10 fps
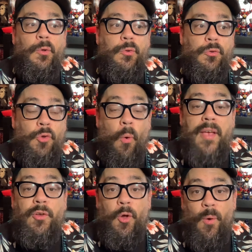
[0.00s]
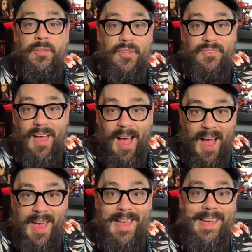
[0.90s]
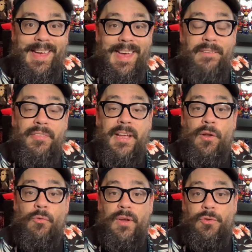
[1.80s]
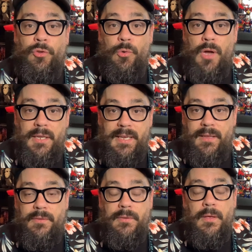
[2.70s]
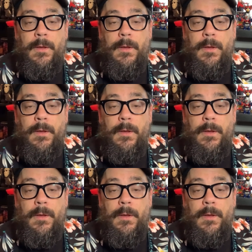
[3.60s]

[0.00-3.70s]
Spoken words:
Toys are going to die if they don't reach a new audience.